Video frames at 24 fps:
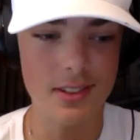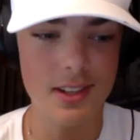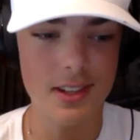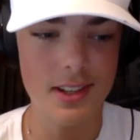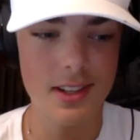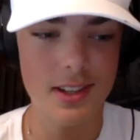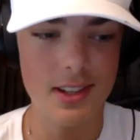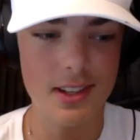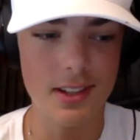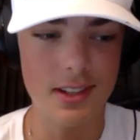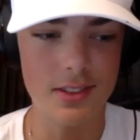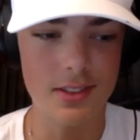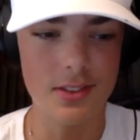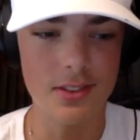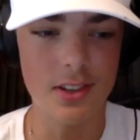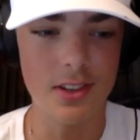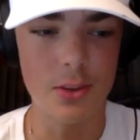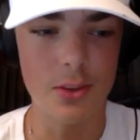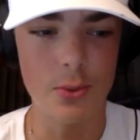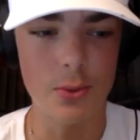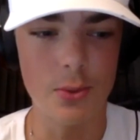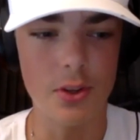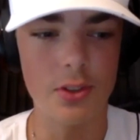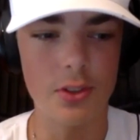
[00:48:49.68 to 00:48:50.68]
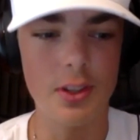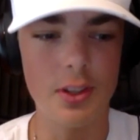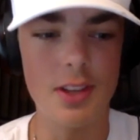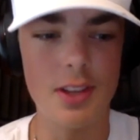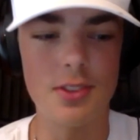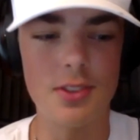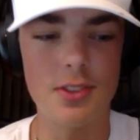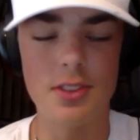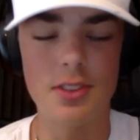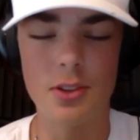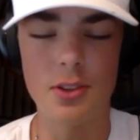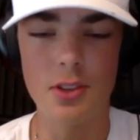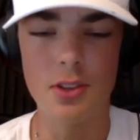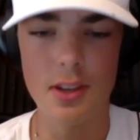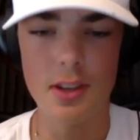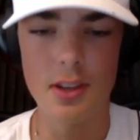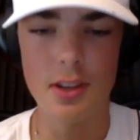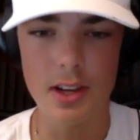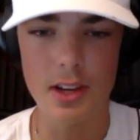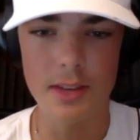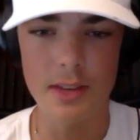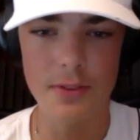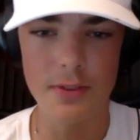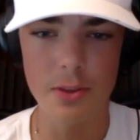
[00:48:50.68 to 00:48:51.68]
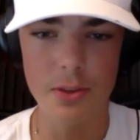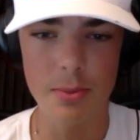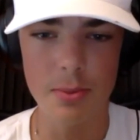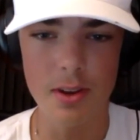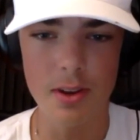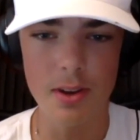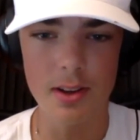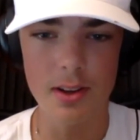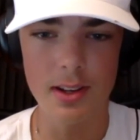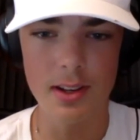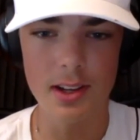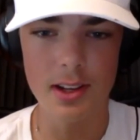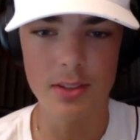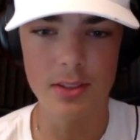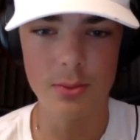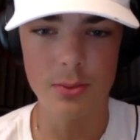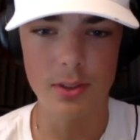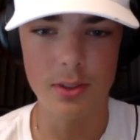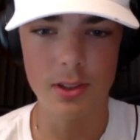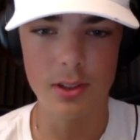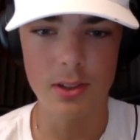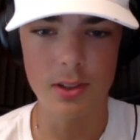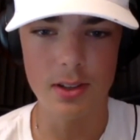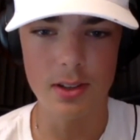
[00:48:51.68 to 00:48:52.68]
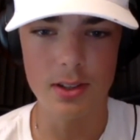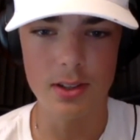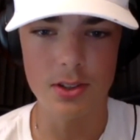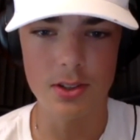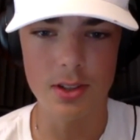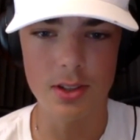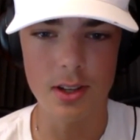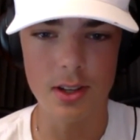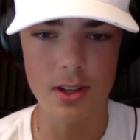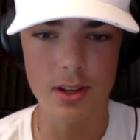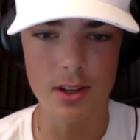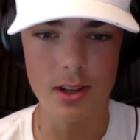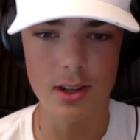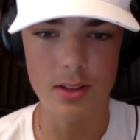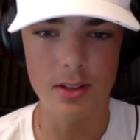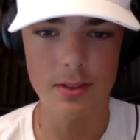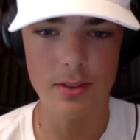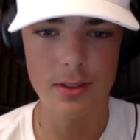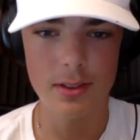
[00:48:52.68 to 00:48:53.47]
Yes, sir. I will. And so, do you have a name for your podcast? We can go ahead and chat it out.